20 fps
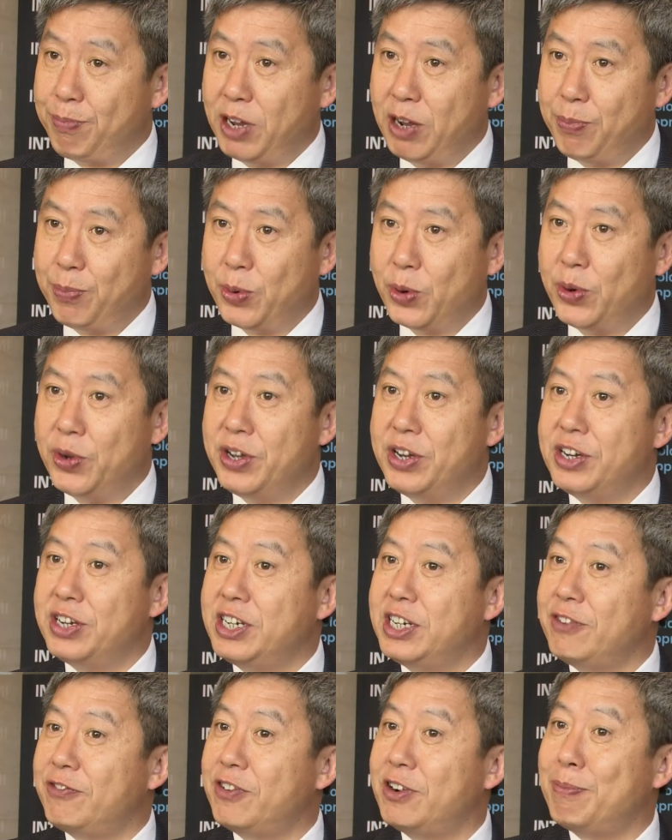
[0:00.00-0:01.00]
people in
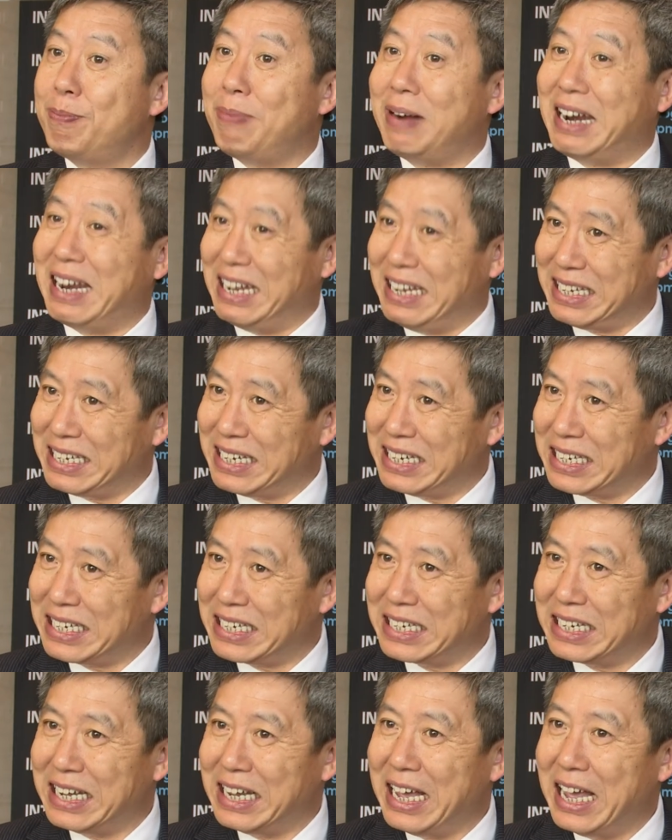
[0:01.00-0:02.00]
different
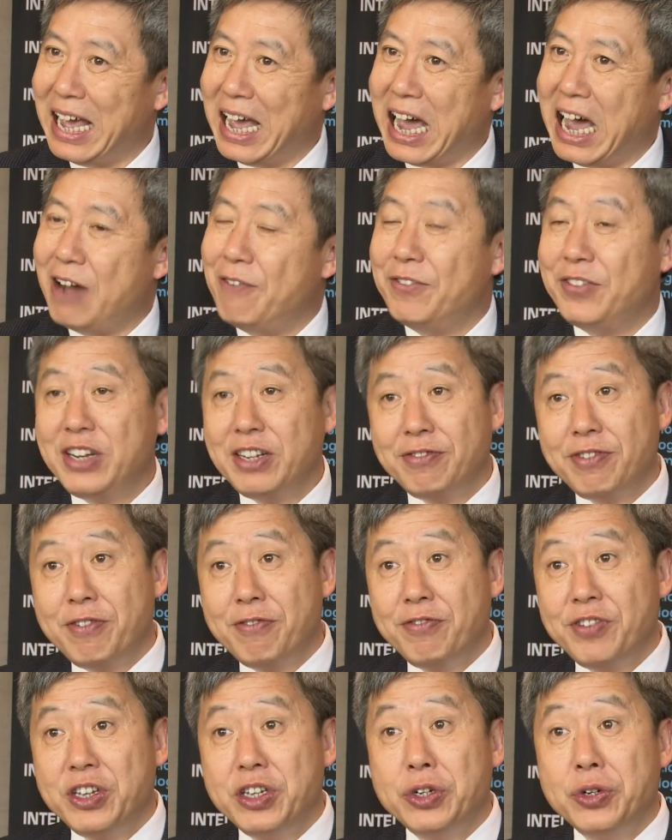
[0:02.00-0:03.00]
places have
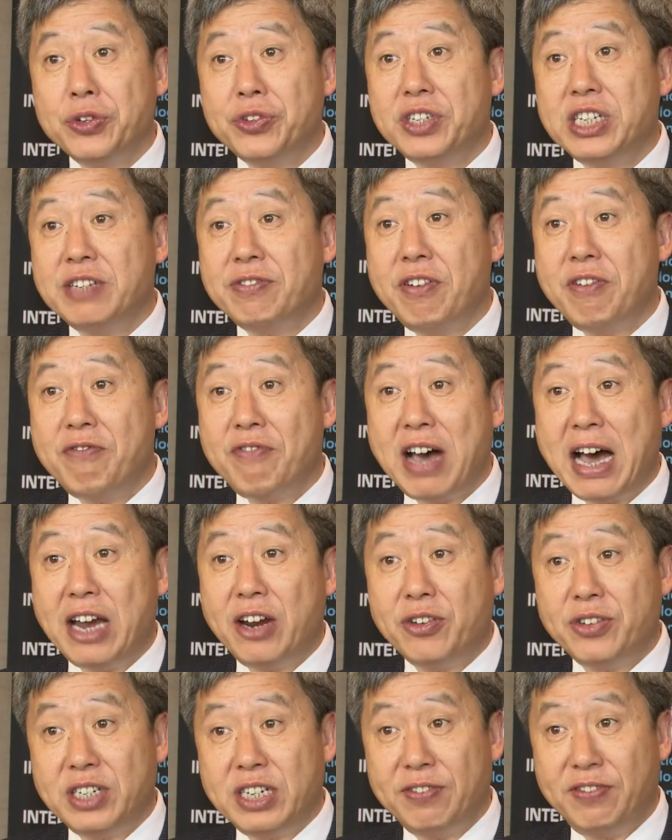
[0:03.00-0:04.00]
different views, different
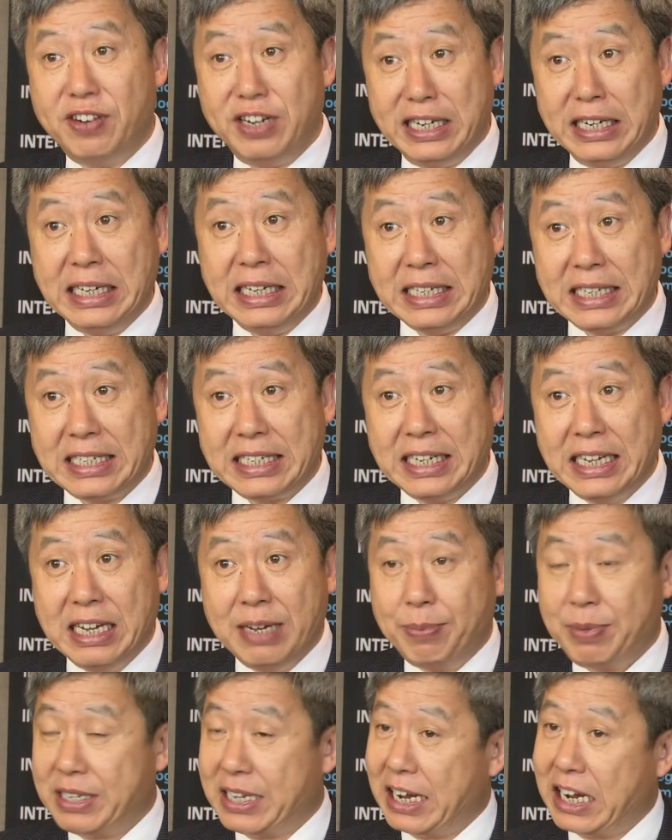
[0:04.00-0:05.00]
values, different needs.
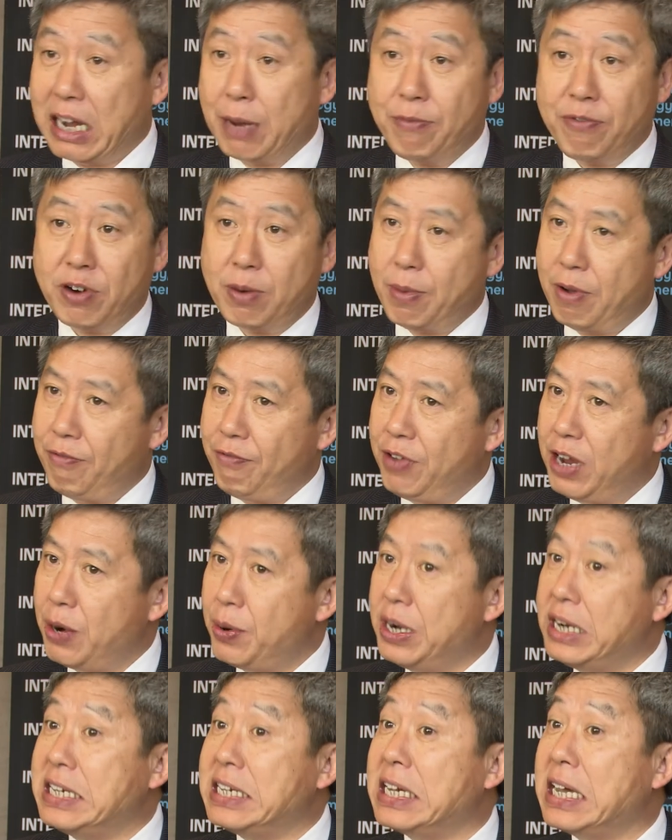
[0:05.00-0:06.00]
Because I come from a
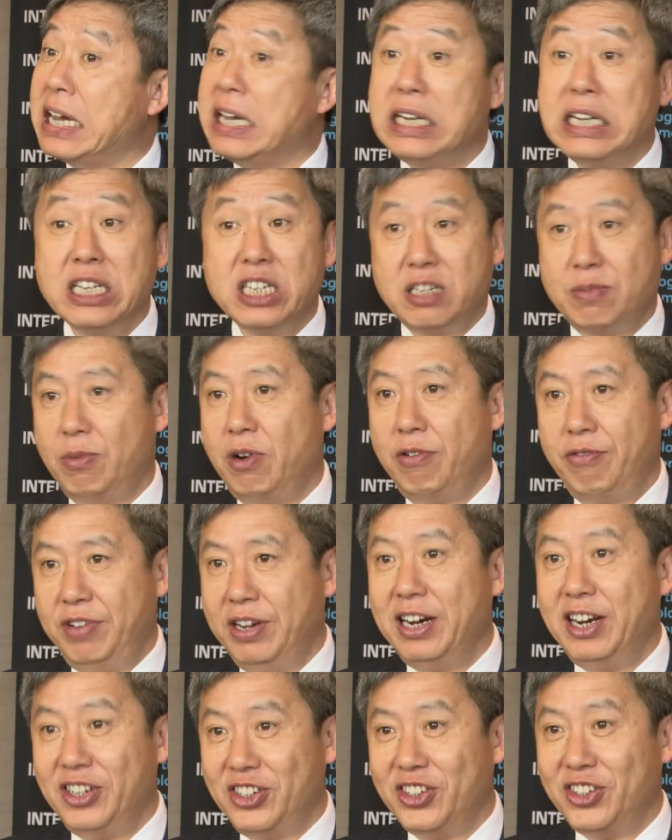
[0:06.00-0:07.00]
very tiny small
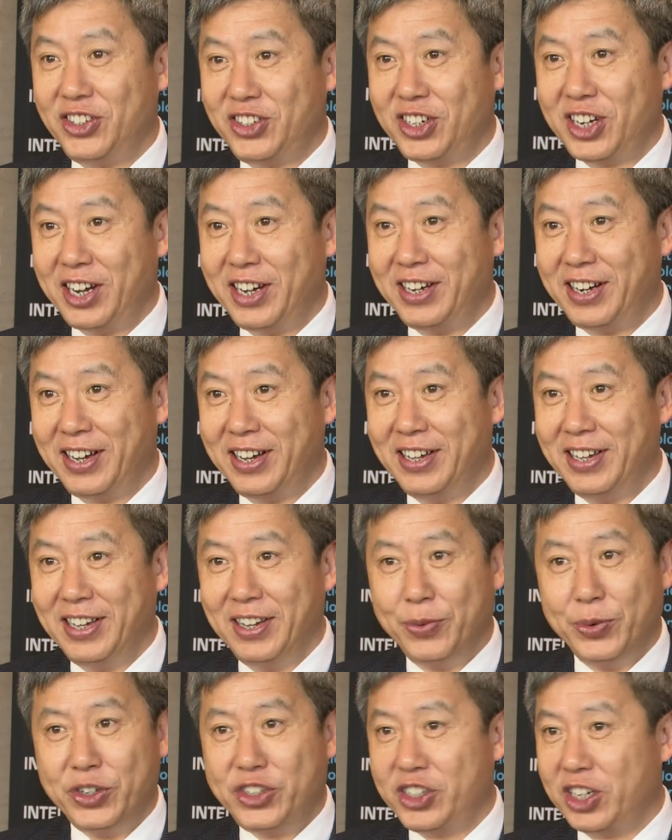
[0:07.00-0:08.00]
village in China.
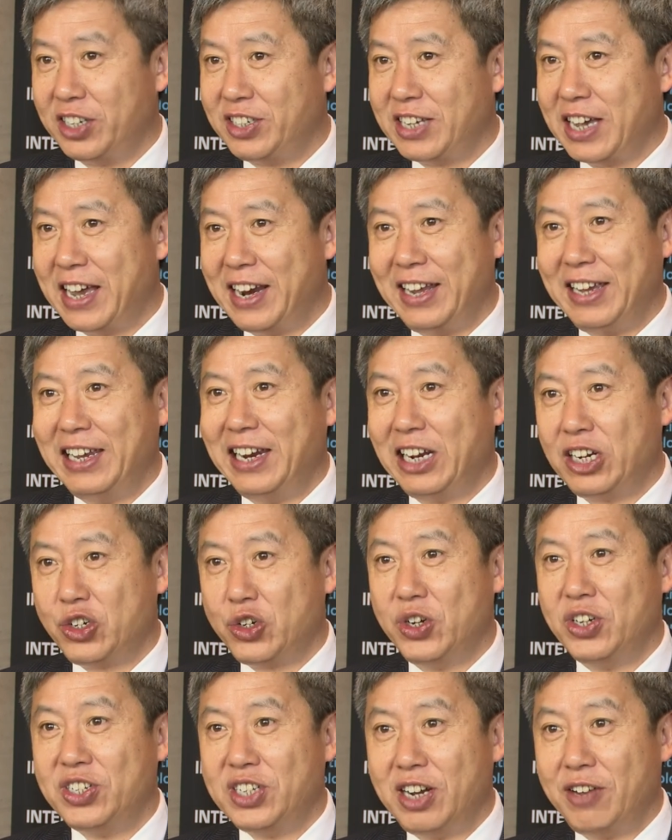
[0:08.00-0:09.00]
We just had
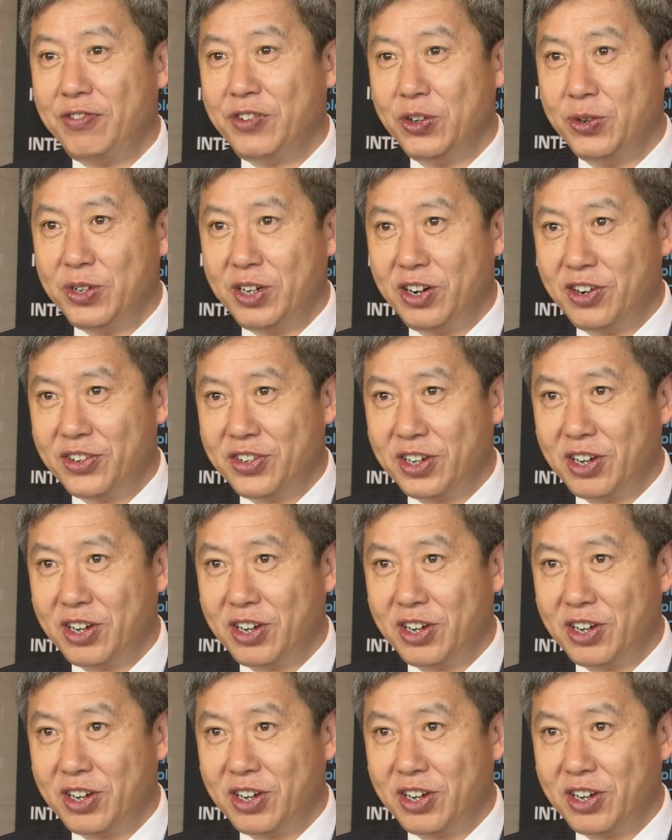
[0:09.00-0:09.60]
electricity a few years